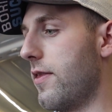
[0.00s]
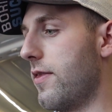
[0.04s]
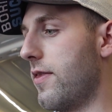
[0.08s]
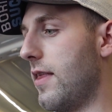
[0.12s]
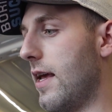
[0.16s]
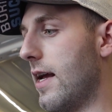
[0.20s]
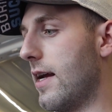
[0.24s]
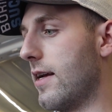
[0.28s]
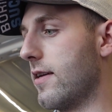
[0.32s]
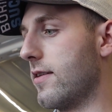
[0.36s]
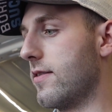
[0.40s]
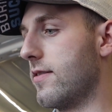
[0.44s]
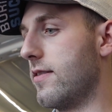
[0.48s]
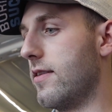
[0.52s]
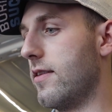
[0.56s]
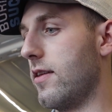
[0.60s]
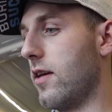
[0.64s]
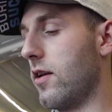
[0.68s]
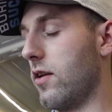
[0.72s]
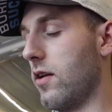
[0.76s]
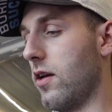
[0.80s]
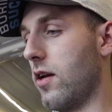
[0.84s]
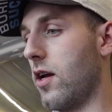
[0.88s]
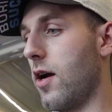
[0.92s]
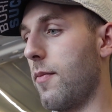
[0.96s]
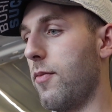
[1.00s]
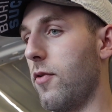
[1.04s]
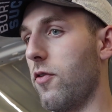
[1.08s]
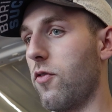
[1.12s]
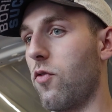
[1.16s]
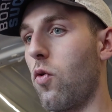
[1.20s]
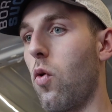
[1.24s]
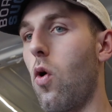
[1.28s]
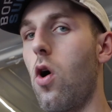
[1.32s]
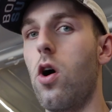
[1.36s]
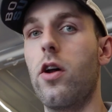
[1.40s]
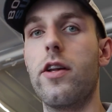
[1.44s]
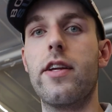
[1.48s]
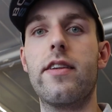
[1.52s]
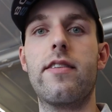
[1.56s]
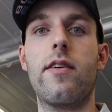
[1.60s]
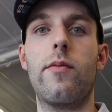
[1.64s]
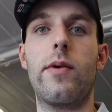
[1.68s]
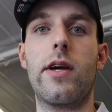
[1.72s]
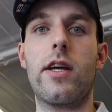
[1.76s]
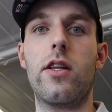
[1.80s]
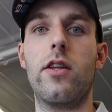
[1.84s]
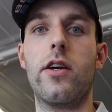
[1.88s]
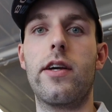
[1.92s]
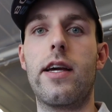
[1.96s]
things, a couple of qualities
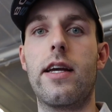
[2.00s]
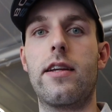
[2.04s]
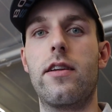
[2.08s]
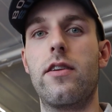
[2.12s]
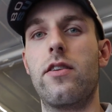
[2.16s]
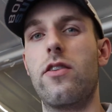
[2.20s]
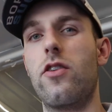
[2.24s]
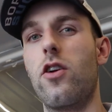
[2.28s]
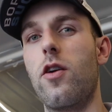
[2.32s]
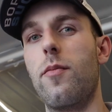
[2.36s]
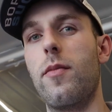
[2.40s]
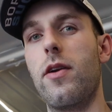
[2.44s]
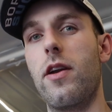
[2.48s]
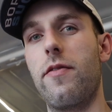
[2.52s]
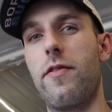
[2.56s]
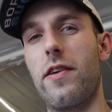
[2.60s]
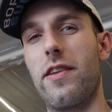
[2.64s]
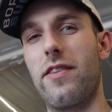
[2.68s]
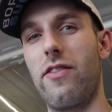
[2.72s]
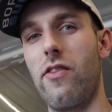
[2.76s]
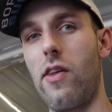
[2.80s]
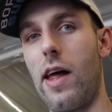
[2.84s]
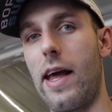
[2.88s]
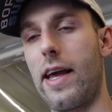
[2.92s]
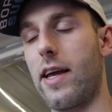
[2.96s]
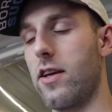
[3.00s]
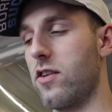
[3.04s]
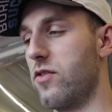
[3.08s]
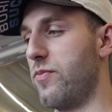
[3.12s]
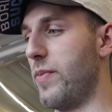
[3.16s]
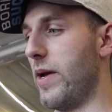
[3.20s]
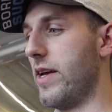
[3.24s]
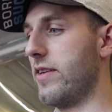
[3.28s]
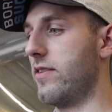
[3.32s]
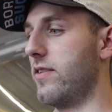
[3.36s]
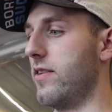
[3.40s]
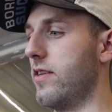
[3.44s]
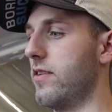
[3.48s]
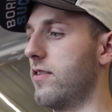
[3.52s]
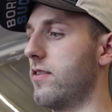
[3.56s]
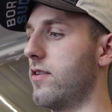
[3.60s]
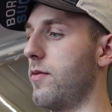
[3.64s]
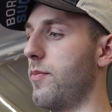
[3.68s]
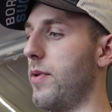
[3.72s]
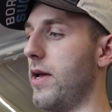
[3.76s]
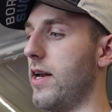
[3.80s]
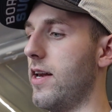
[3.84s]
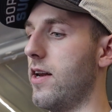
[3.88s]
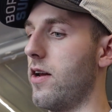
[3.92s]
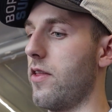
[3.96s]
that we can look at to determine if it's like asbestos,
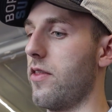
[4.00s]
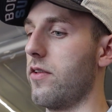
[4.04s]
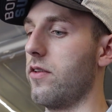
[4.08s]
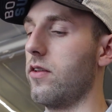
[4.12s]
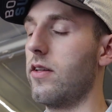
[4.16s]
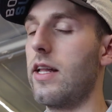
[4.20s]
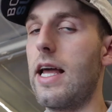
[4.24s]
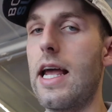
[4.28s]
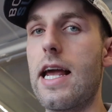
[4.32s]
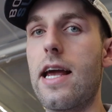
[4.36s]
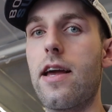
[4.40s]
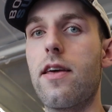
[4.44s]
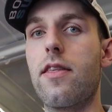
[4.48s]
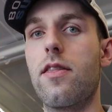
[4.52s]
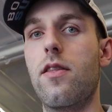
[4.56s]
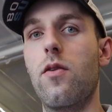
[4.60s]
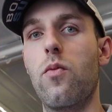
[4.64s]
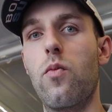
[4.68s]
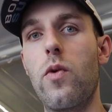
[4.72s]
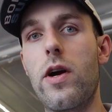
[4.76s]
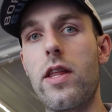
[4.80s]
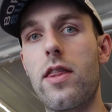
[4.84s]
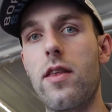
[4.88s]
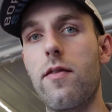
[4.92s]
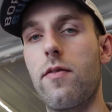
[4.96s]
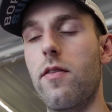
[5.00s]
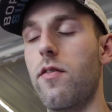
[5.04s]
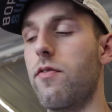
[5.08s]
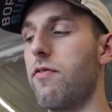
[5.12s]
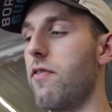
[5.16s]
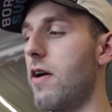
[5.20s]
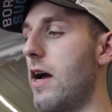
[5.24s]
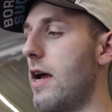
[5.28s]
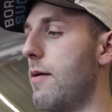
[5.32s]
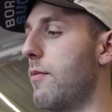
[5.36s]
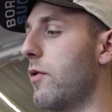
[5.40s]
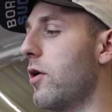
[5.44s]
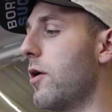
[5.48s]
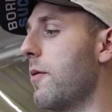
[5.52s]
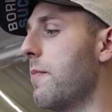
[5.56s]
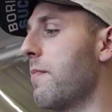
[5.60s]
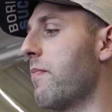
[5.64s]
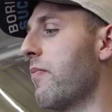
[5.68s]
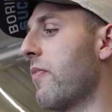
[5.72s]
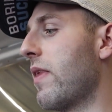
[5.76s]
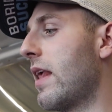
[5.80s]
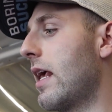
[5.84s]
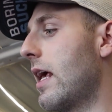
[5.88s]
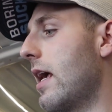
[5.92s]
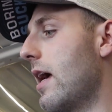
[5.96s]
depending on the length, the width of the fiber,
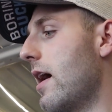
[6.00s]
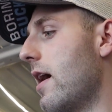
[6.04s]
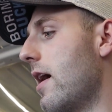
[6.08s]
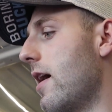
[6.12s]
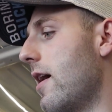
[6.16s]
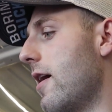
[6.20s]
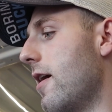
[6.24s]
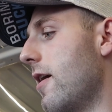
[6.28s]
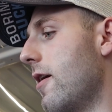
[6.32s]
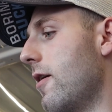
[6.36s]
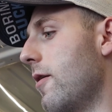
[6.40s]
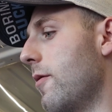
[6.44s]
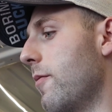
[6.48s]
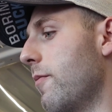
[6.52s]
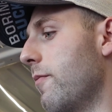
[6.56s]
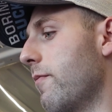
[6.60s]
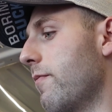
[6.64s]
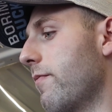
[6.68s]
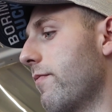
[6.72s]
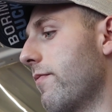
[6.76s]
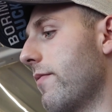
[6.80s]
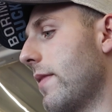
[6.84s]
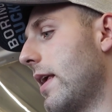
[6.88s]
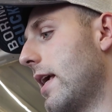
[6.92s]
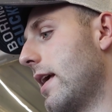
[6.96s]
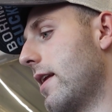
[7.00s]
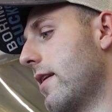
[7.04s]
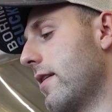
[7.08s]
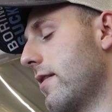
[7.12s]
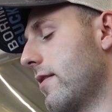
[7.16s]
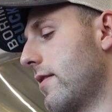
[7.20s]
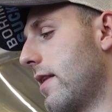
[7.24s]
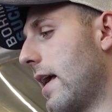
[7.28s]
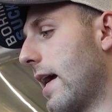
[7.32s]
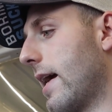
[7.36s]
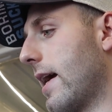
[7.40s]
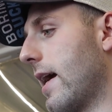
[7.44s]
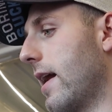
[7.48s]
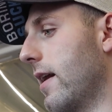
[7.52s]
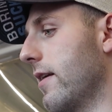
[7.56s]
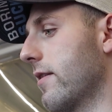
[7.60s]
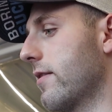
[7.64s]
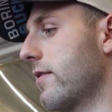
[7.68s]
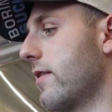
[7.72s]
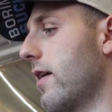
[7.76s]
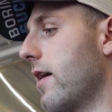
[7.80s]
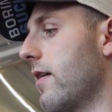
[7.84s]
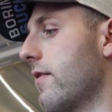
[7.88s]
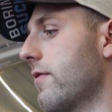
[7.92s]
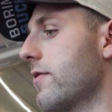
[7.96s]
and that kind of
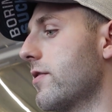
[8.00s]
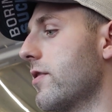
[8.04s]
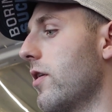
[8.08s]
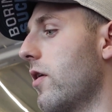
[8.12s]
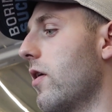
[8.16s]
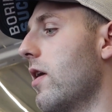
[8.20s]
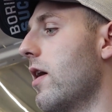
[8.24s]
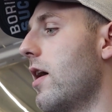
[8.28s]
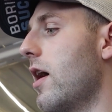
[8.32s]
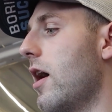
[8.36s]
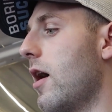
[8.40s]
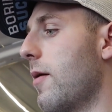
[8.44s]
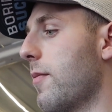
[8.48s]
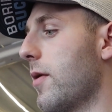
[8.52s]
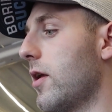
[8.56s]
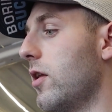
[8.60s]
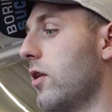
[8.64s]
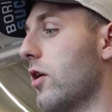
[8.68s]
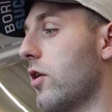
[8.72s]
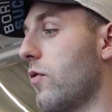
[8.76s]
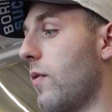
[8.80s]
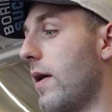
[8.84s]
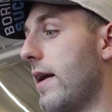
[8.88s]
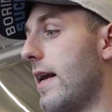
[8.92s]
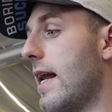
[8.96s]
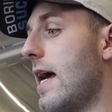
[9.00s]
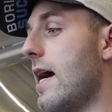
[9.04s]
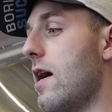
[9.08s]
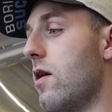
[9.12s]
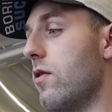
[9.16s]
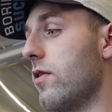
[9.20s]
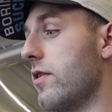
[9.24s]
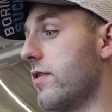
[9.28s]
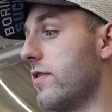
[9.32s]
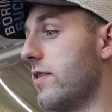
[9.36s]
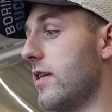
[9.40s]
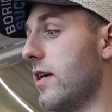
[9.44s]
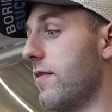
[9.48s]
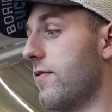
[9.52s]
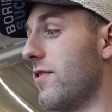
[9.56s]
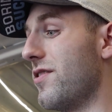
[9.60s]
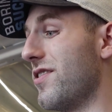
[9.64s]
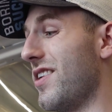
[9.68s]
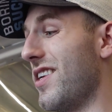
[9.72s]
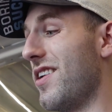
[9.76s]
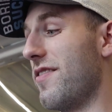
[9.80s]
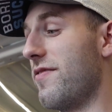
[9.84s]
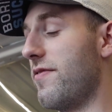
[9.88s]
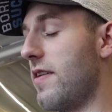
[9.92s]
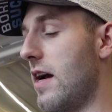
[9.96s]
stuff. So I'm gonna look right now to see if
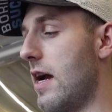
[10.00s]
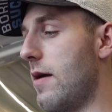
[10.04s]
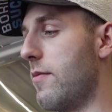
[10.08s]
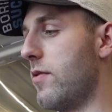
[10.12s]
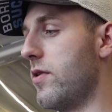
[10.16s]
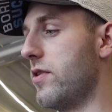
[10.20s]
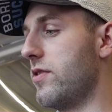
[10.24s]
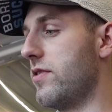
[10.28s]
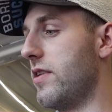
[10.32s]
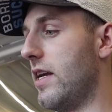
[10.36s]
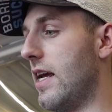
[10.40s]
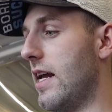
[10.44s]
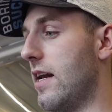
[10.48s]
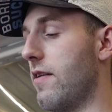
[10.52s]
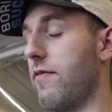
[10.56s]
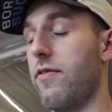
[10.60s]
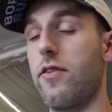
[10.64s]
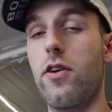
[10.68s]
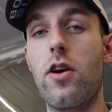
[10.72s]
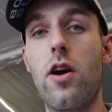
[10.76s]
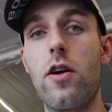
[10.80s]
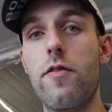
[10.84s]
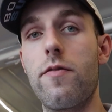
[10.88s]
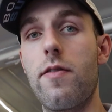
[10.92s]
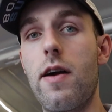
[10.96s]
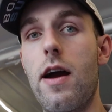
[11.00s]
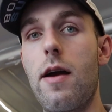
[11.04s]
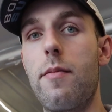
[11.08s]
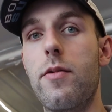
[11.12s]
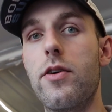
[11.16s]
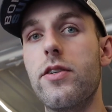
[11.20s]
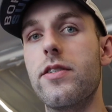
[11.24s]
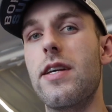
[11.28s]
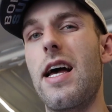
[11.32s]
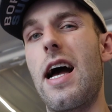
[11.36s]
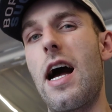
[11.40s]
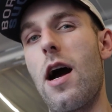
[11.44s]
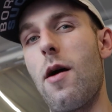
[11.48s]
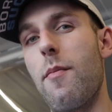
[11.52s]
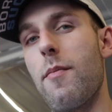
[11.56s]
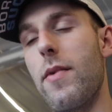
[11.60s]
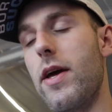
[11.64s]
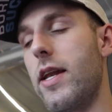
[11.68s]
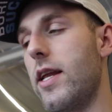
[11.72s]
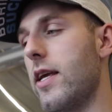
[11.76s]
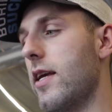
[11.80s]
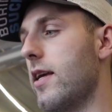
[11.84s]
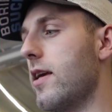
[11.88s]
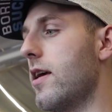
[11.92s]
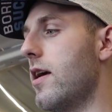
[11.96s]
there's any fibers, and if there are fibers, how
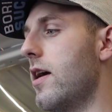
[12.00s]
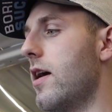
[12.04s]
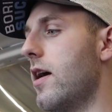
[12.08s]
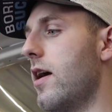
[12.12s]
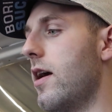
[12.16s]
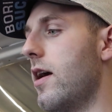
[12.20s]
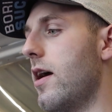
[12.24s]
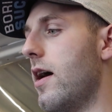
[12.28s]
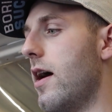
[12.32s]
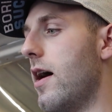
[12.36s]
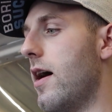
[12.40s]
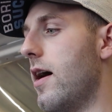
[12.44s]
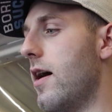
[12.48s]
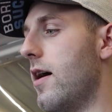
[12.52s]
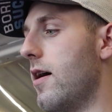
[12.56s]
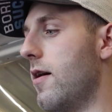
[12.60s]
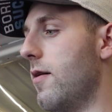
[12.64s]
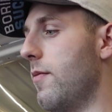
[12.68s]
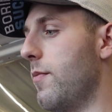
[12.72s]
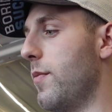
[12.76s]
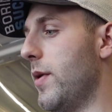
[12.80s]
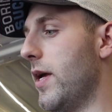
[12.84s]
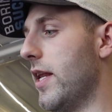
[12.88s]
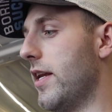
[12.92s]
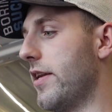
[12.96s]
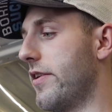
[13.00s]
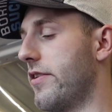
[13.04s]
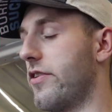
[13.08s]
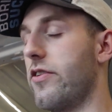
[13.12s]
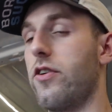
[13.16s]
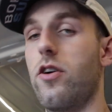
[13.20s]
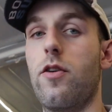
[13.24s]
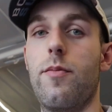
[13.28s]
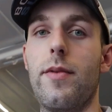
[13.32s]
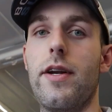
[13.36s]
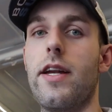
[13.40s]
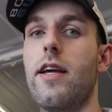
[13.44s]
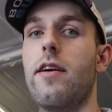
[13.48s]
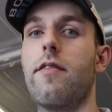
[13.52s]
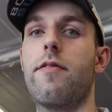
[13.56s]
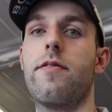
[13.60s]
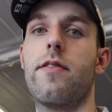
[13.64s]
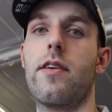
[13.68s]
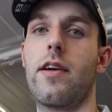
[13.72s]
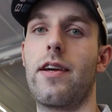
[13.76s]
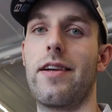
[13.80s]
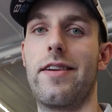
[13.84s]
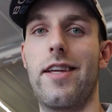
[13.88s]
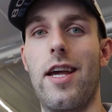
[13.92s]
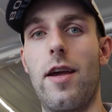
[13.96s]
many, and determine
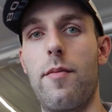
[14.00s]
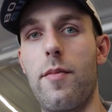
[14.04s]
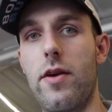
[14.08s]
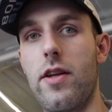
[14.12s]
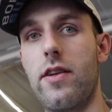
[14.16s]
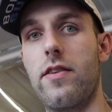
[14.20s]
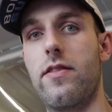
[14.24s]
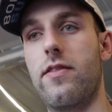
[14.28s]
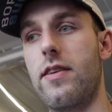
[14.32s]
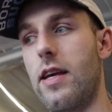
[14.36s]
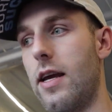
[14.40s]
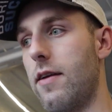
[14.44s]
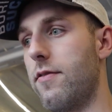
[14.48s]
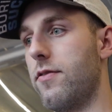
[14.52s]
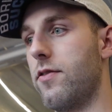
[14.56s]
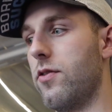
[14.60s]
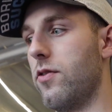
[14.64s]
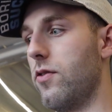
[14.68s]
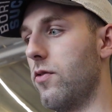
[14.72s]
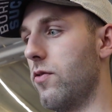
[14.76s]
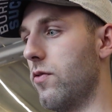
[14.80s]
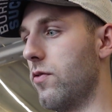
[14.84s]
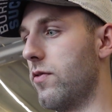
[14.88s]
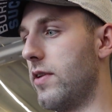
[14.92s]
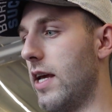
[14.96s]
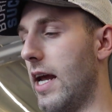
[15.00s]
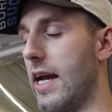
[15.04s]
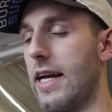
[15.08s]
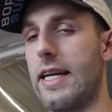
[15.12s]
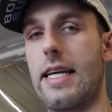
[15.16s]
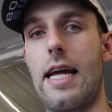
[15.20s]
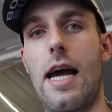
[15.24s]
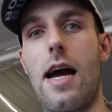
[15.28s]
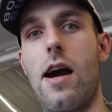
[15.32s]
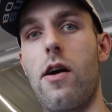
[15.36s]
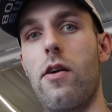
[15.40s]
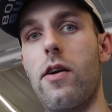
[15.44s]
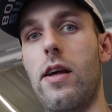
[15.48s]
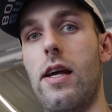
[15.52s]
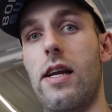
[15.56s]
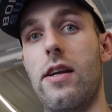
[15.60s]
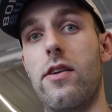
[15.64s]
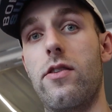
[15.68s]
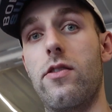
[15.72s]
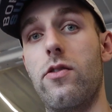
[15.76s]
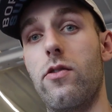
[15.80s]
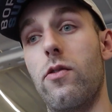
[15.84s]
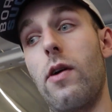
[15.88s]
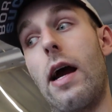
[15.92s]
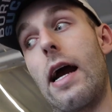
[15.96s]
if the containment is safe to take down
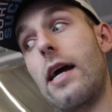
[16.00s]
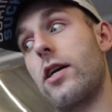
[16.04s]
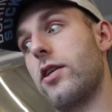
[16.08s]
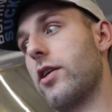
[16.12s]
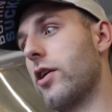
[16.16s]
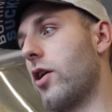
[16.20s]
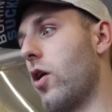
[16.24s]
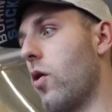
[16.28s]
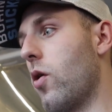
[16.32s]
and to actually